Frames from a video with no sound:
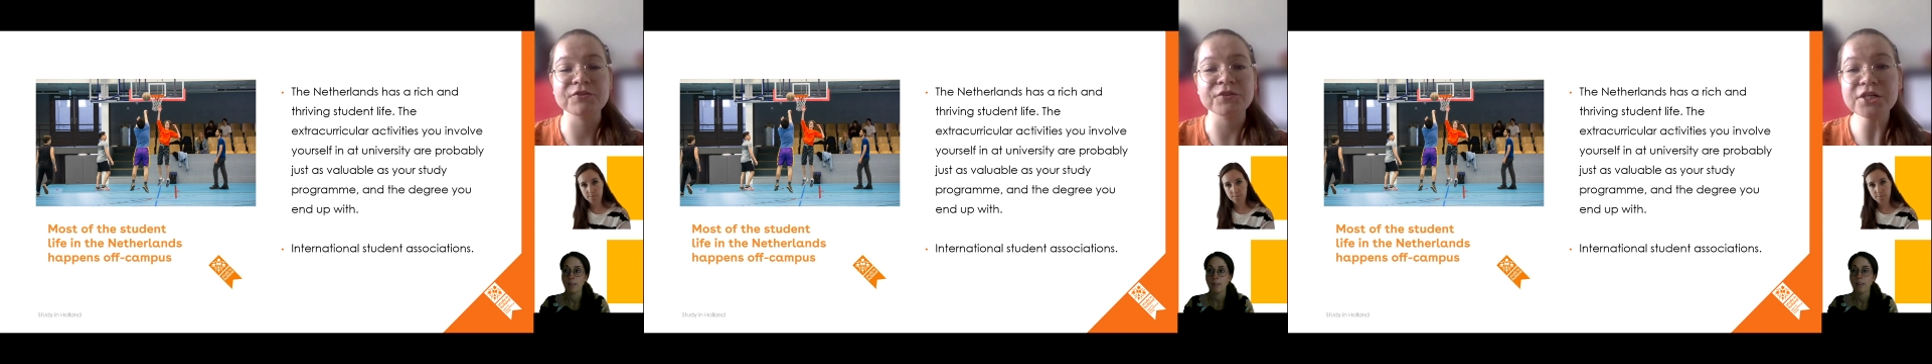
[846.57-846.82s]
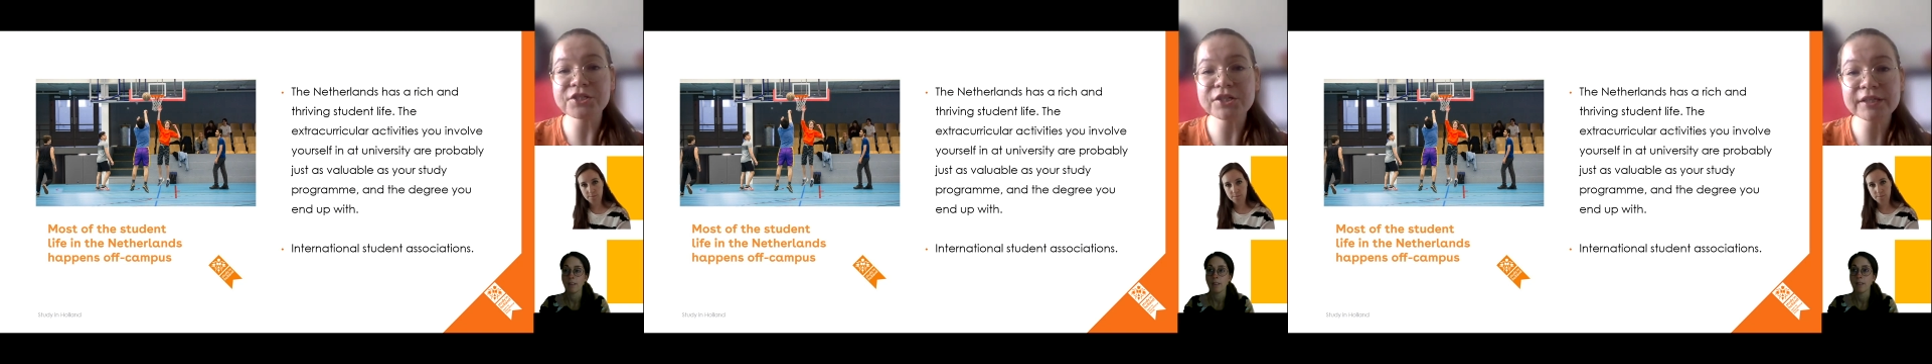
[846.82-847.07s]

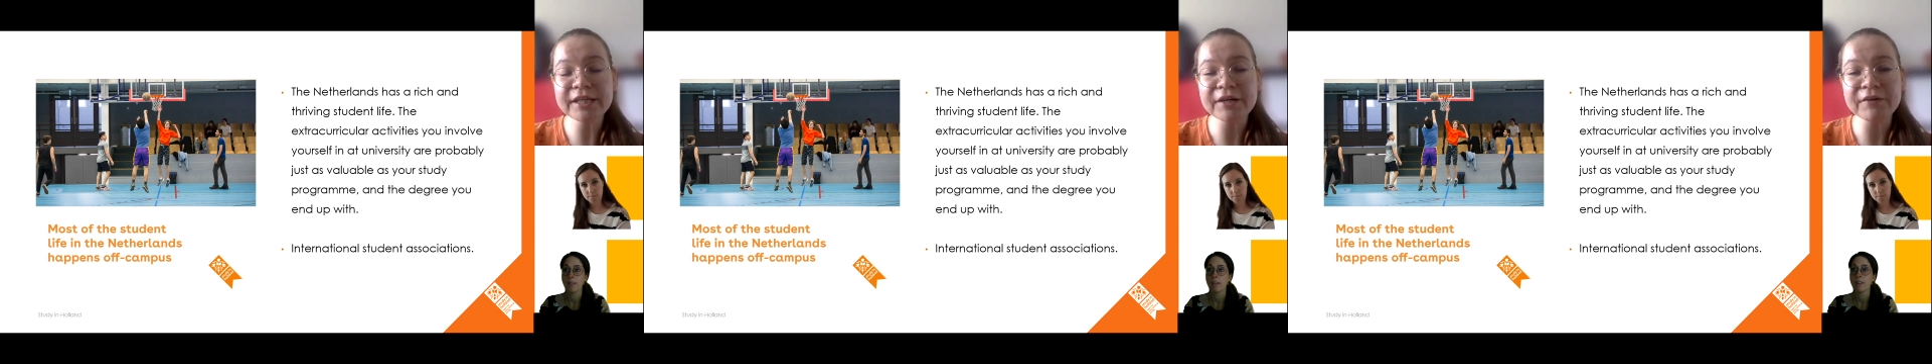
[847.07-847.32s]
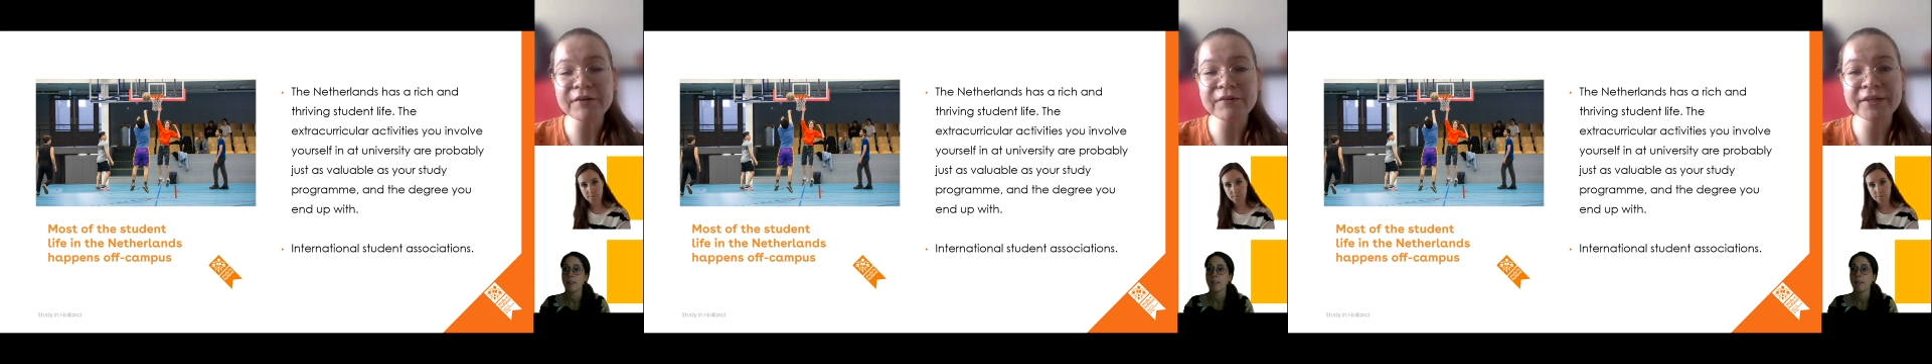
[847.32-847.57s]
And 2
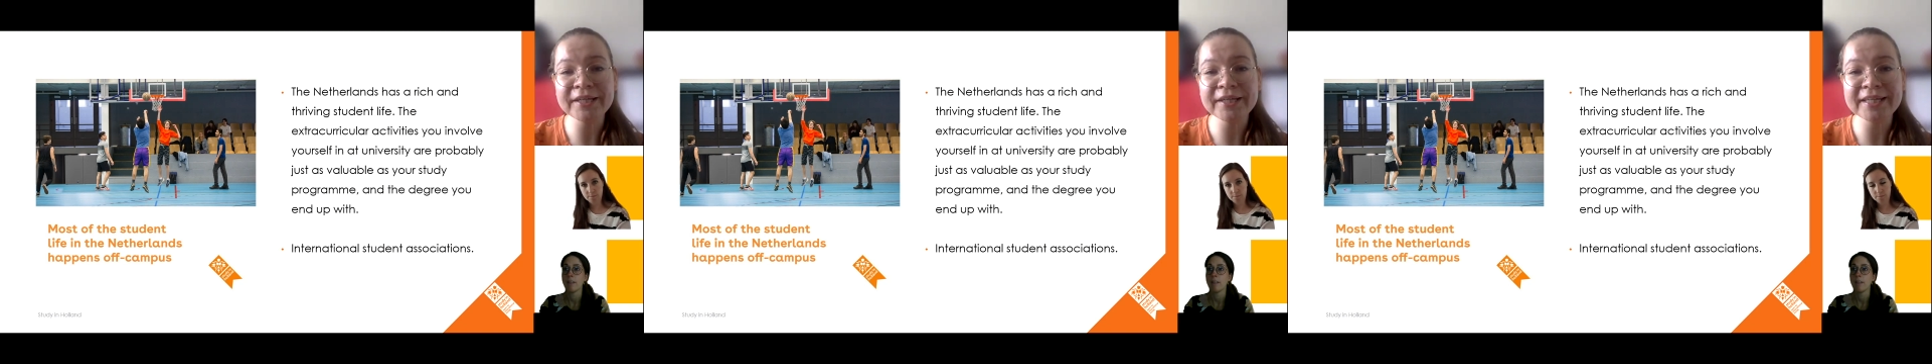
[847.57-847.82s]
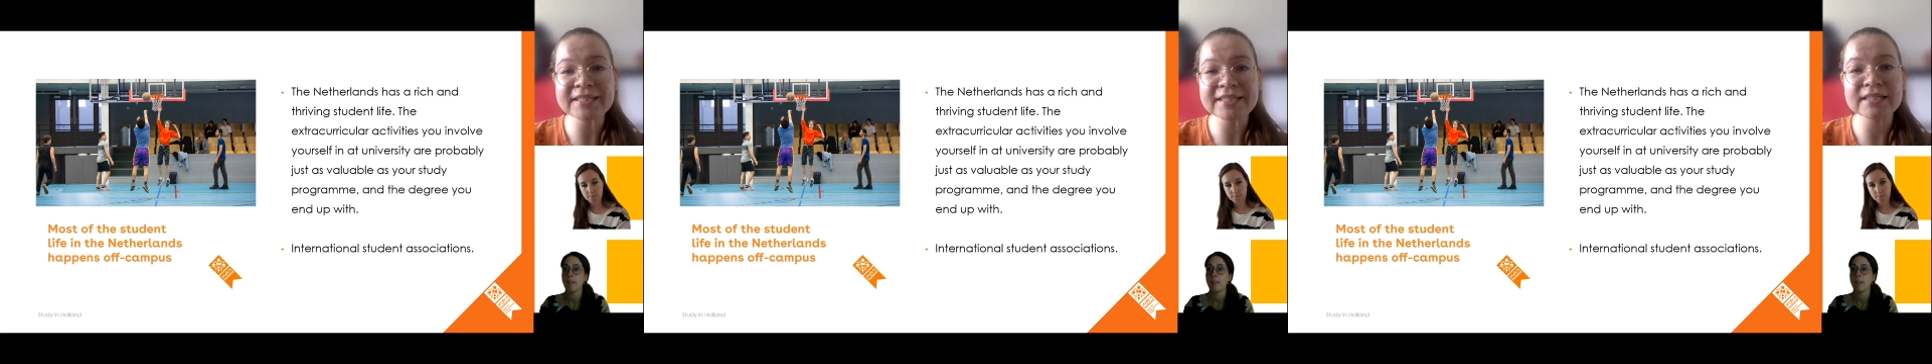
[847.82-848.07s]
of the
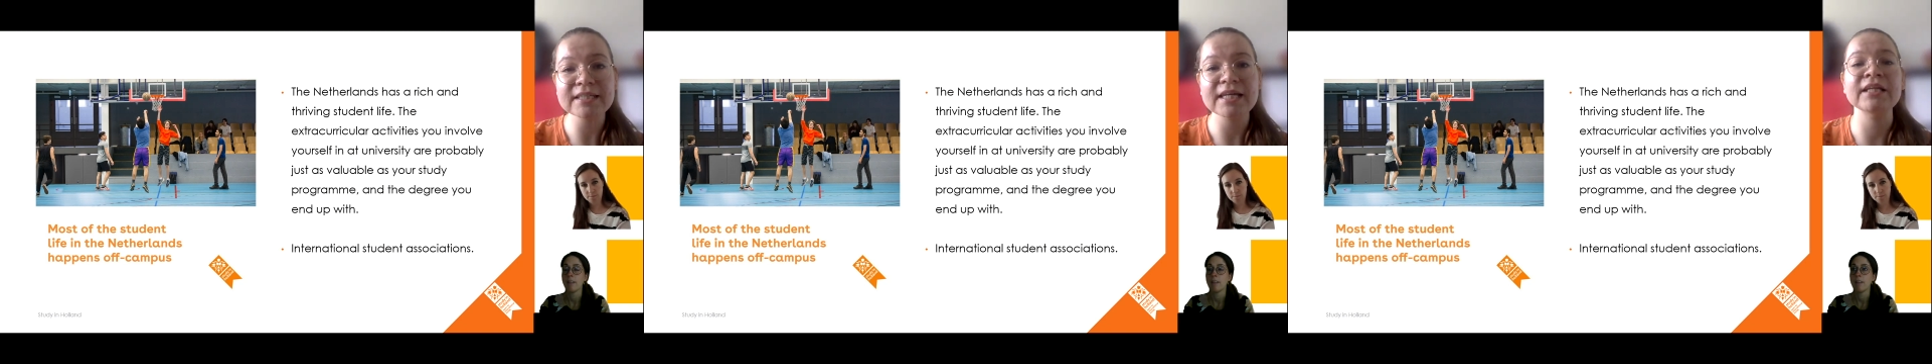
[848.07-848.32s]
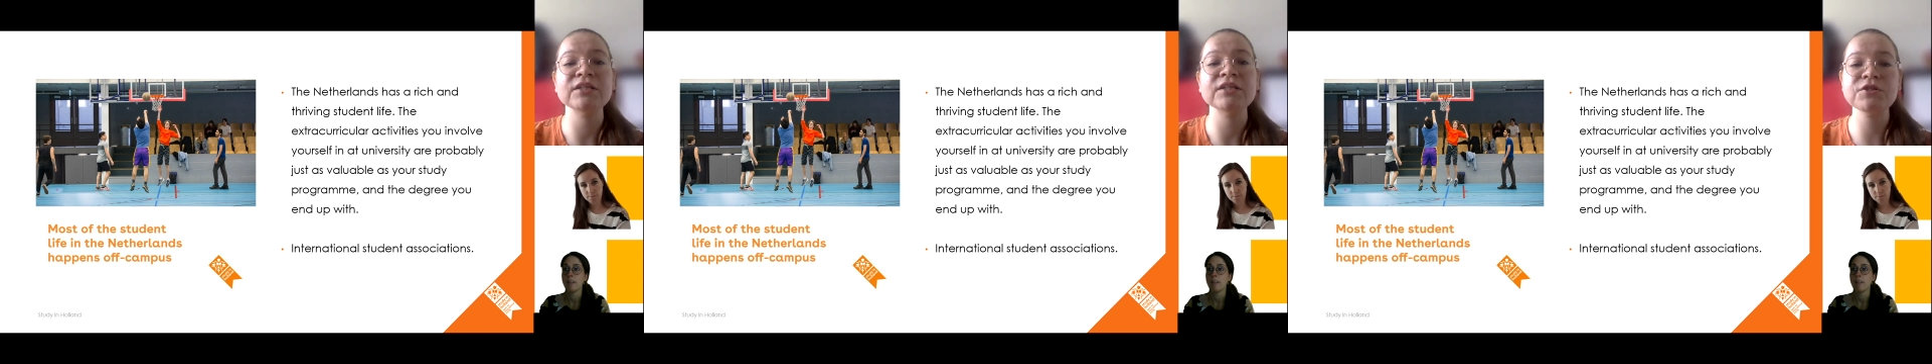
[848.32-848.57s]
biggest
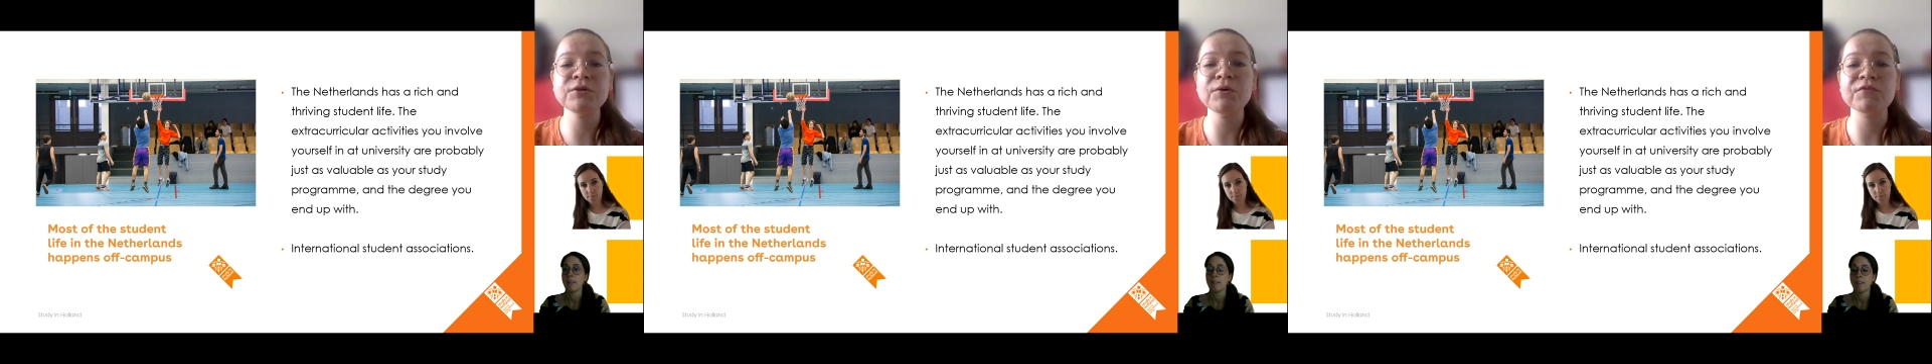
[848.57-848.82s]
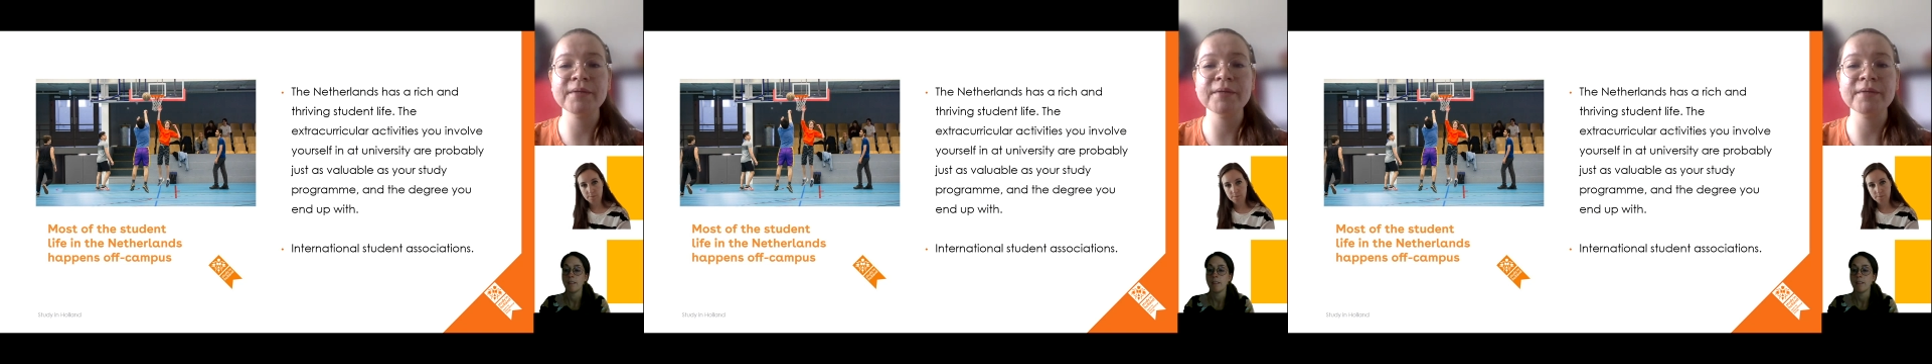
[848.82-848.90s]
international students